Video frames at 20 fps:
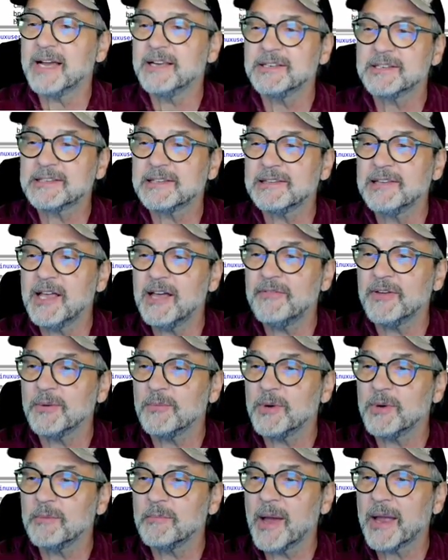just love
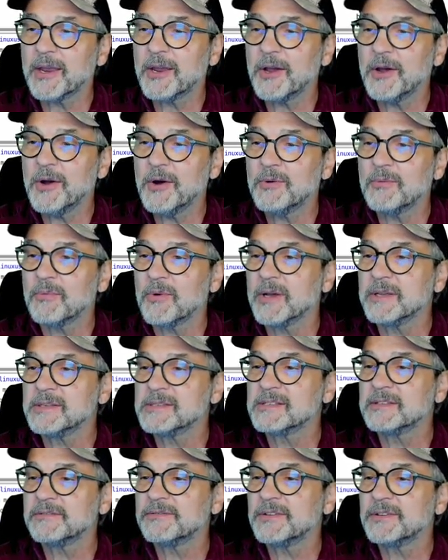it when my code
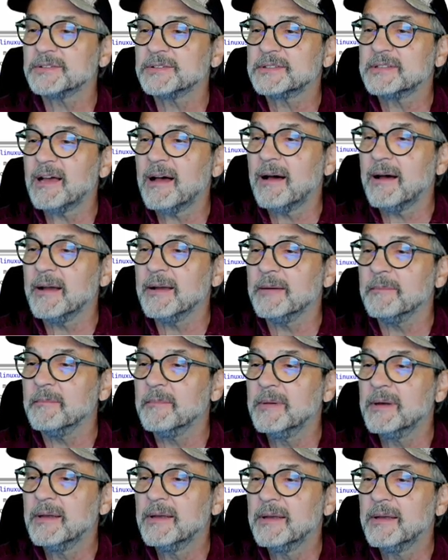runs the first time,